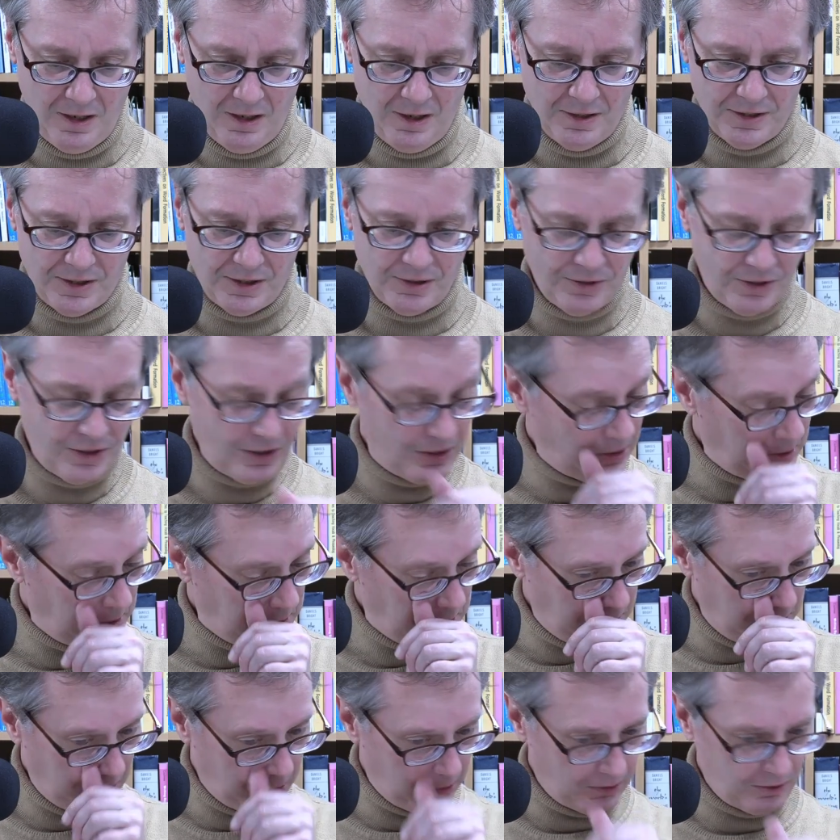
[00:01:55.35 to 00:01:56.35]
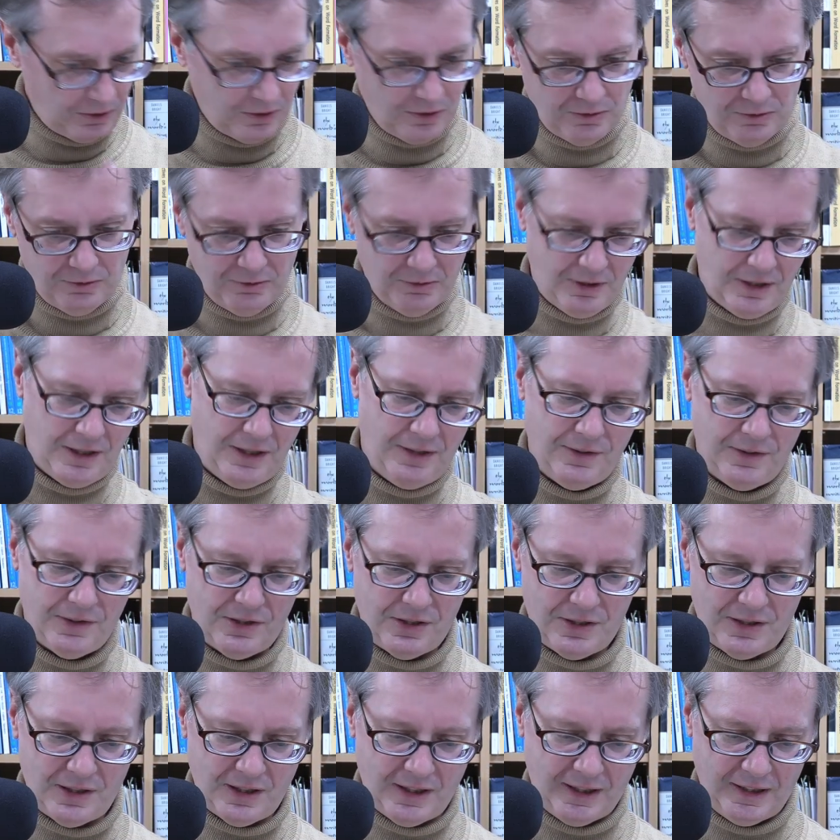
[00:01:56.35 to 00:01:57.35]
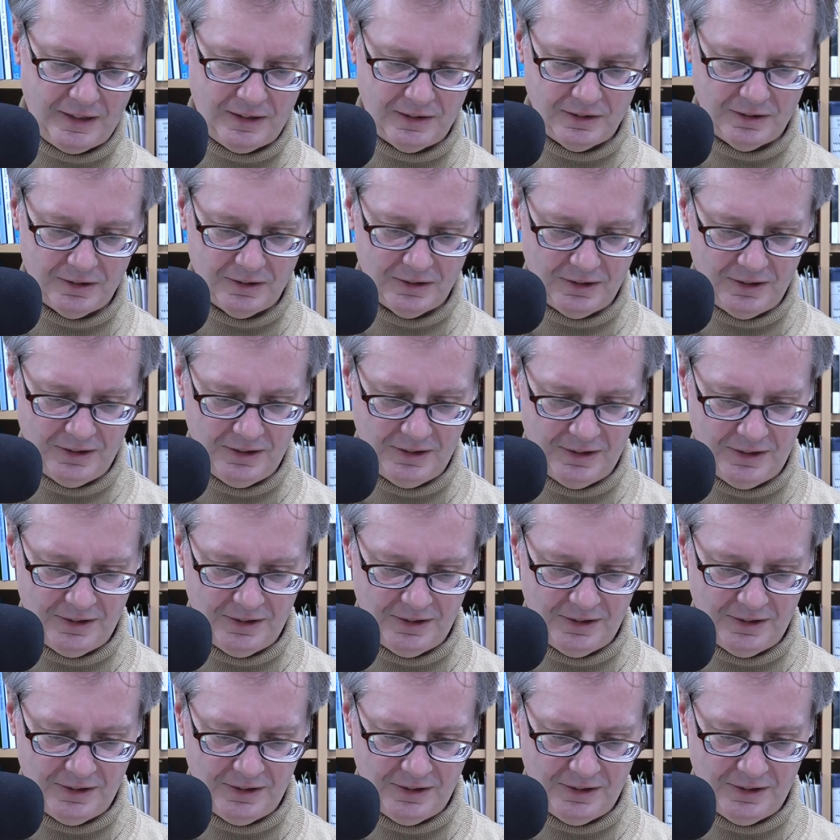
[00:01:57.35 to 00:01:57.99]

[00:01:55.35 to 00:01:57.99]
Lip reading: So as you look at the article, okay, you got the title.